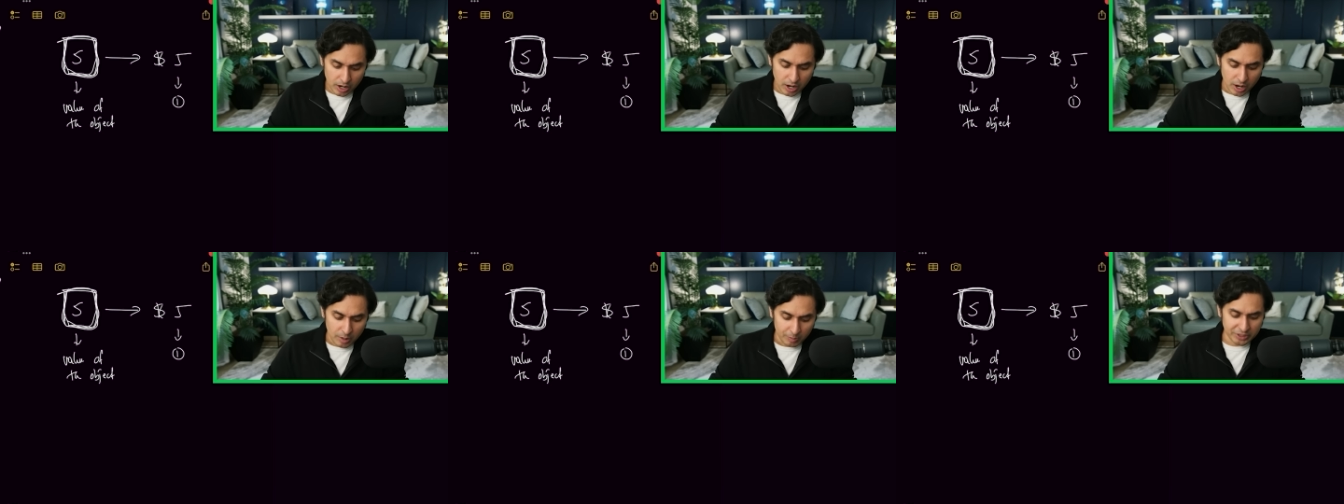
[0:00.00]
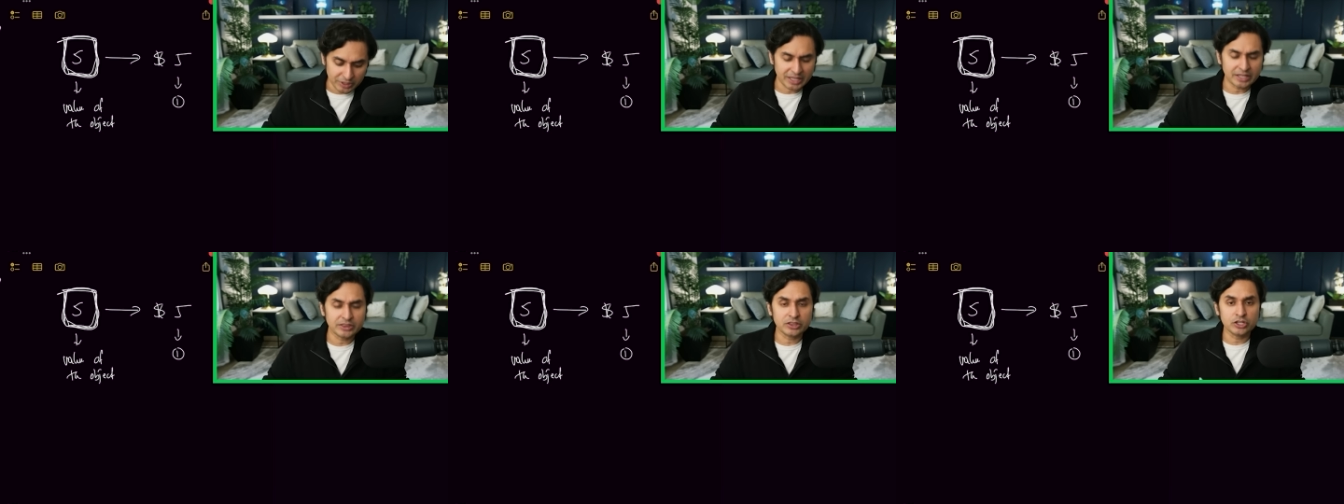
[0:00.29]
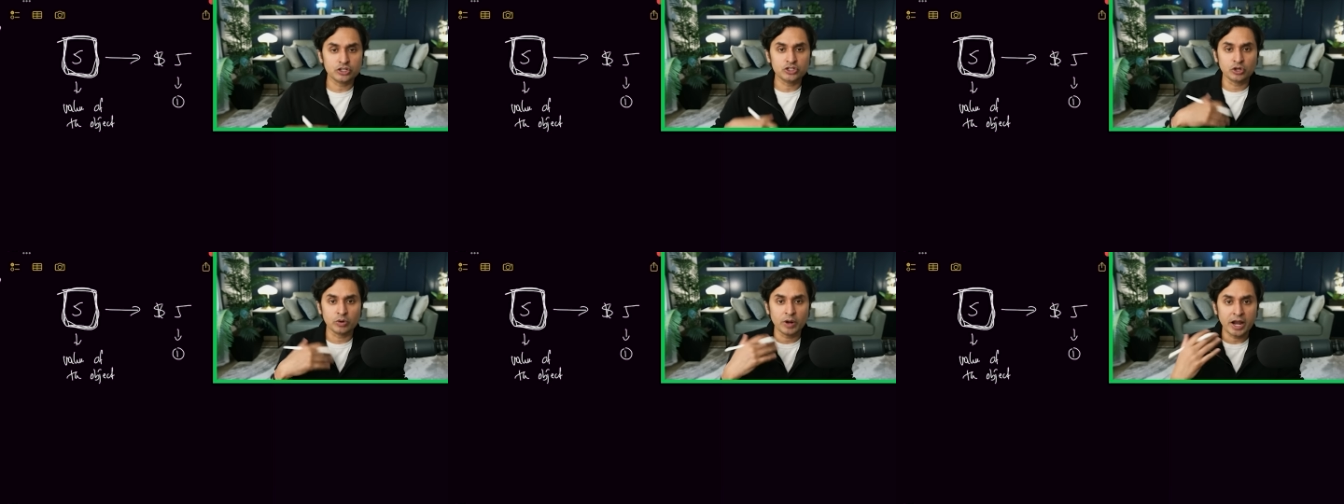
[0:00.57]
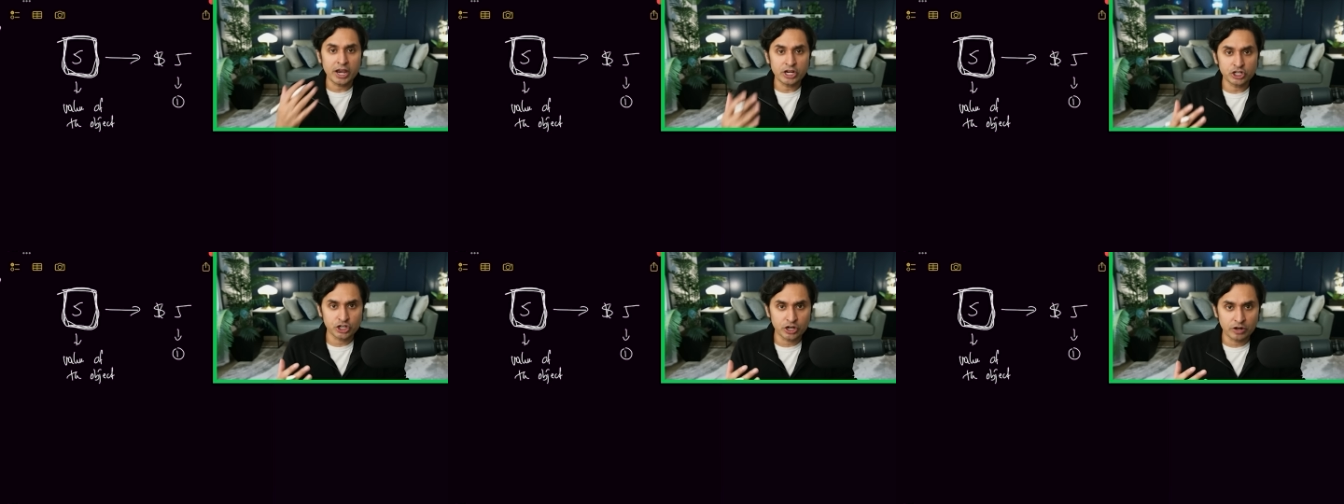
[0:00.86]
but that the
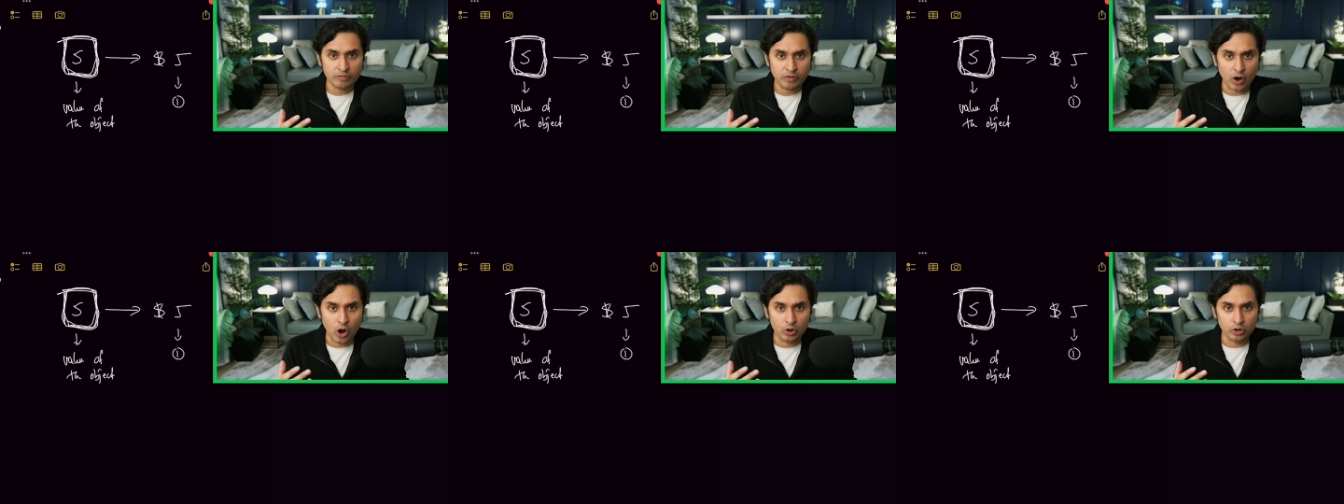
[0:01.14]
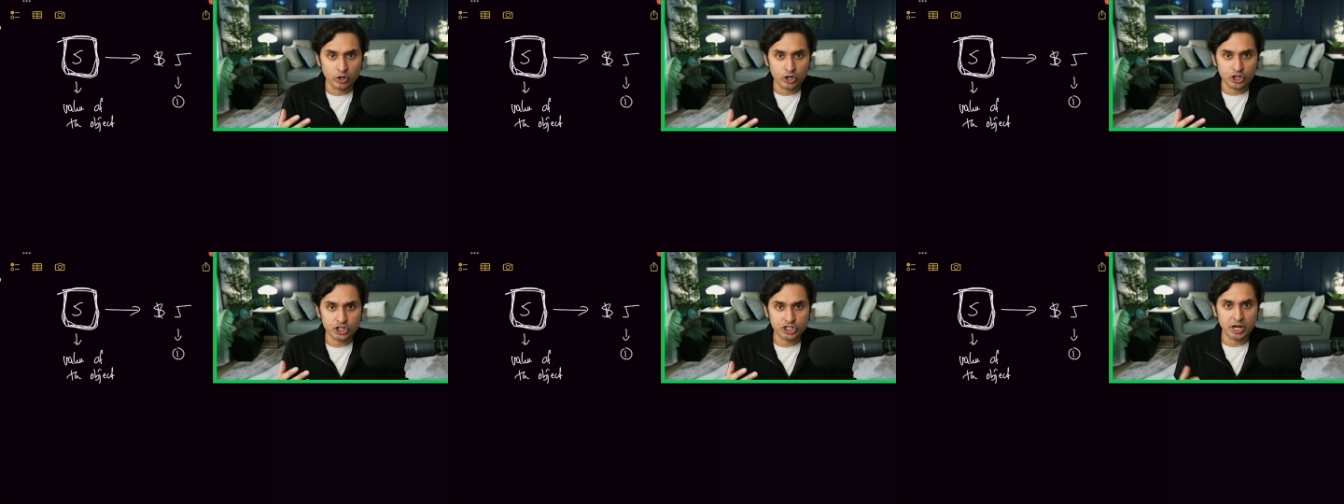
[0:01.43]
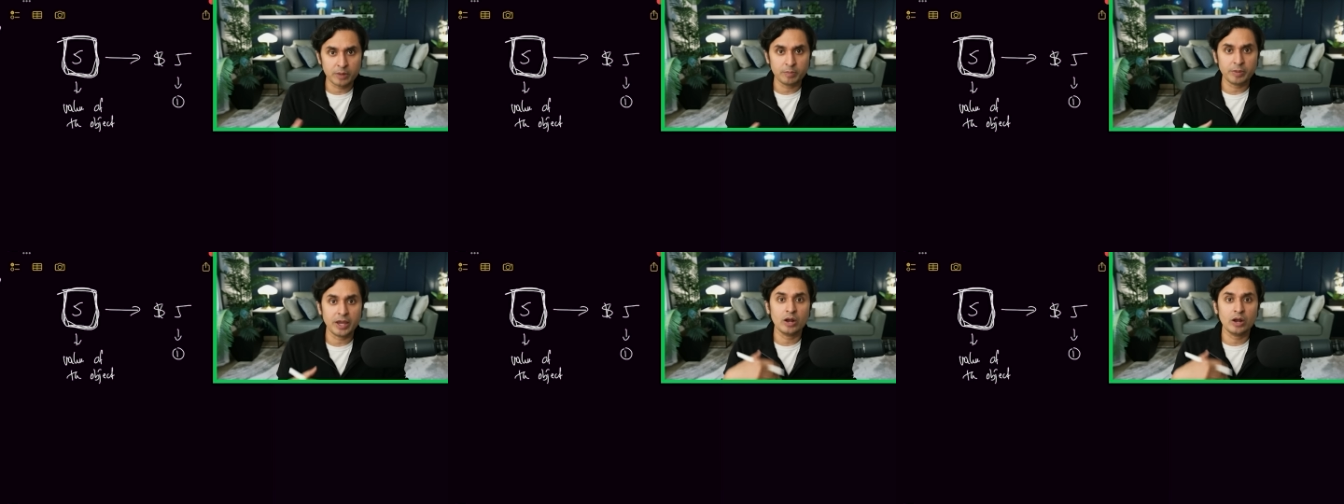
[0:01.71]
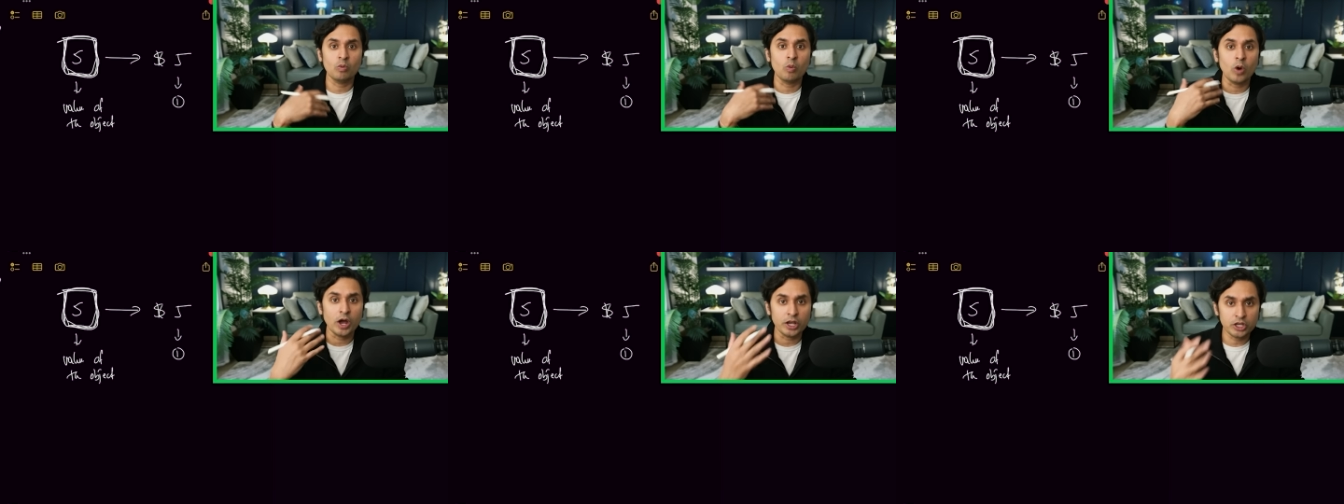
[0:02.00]
duration of ownership
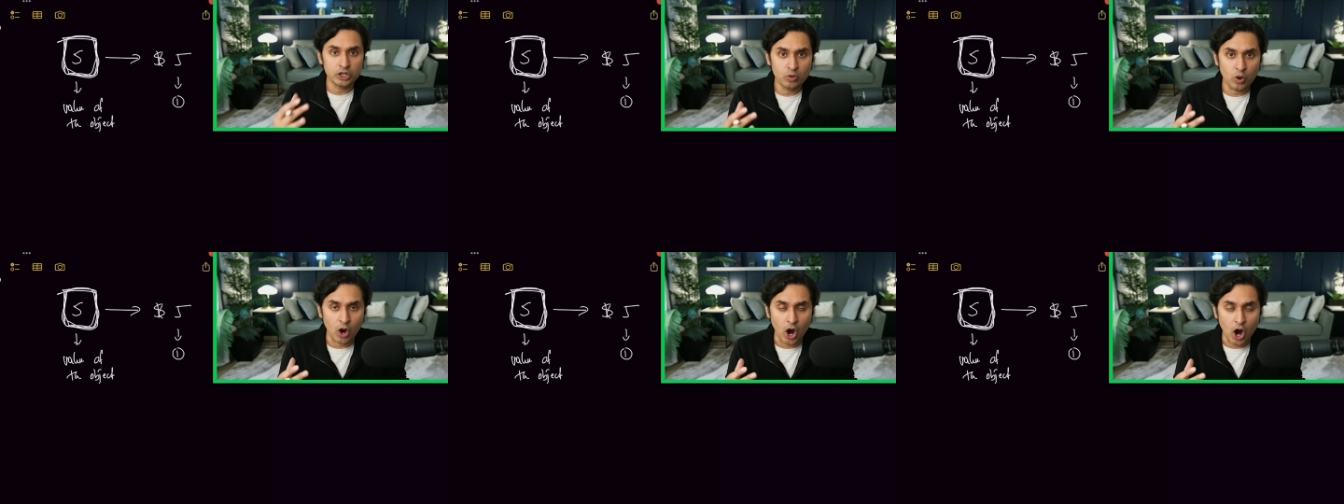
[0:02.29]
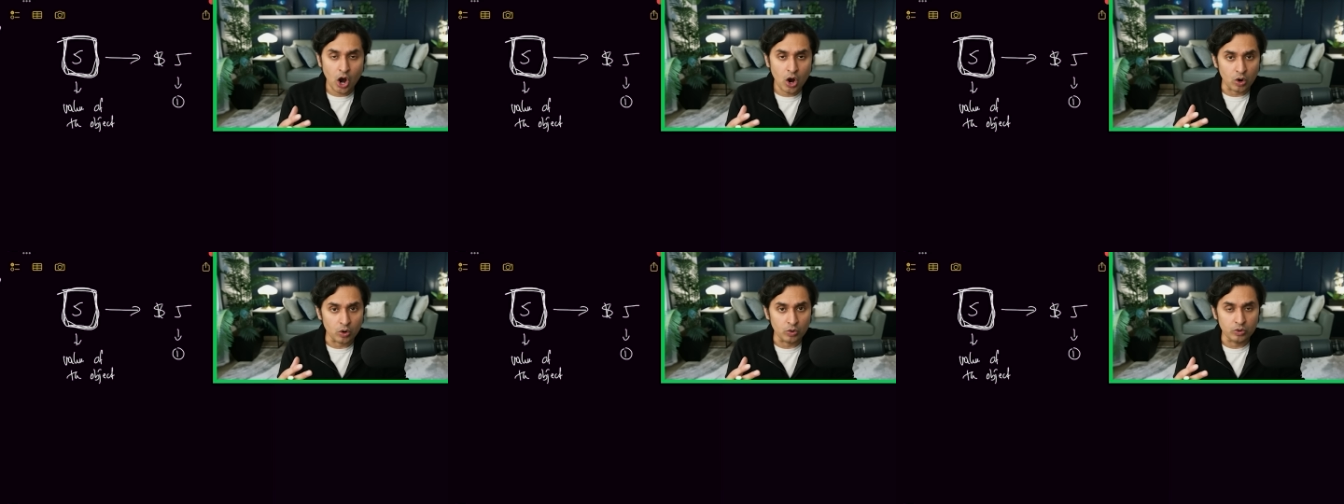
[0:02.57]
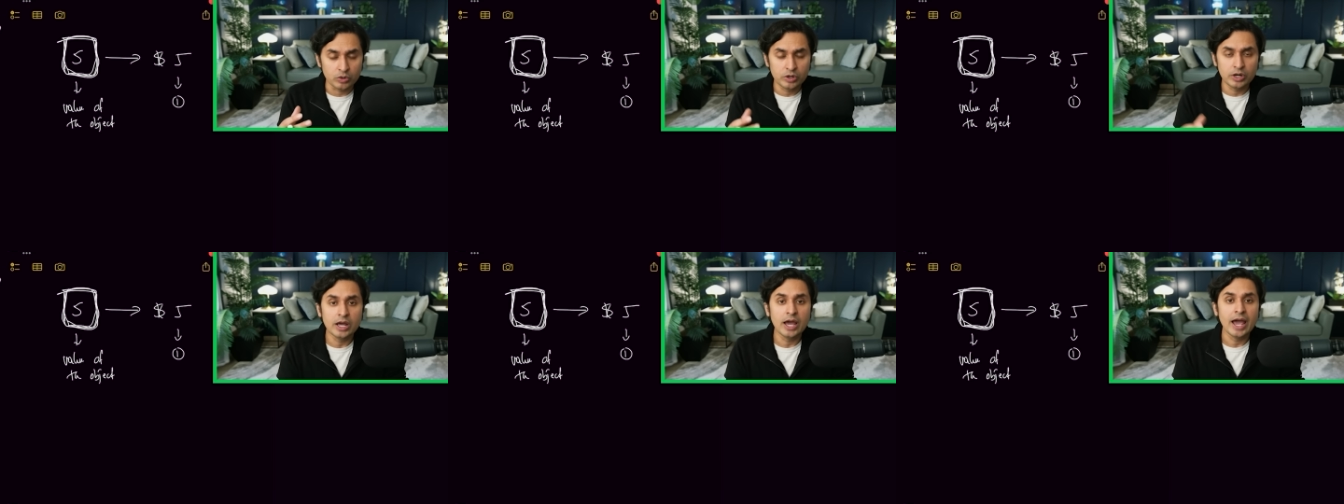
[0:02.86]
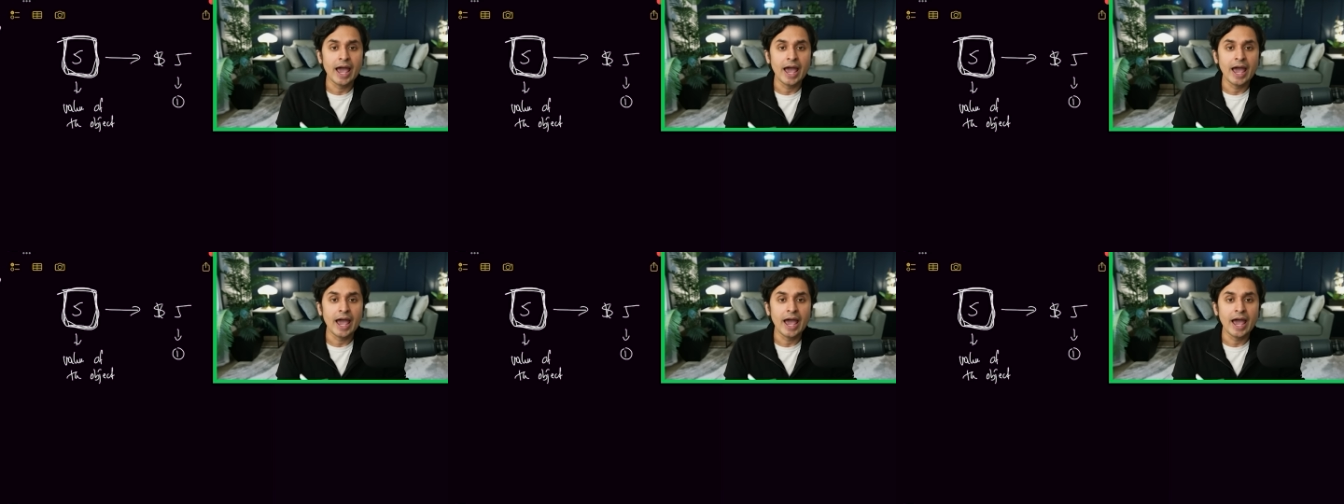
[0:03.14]
and what you own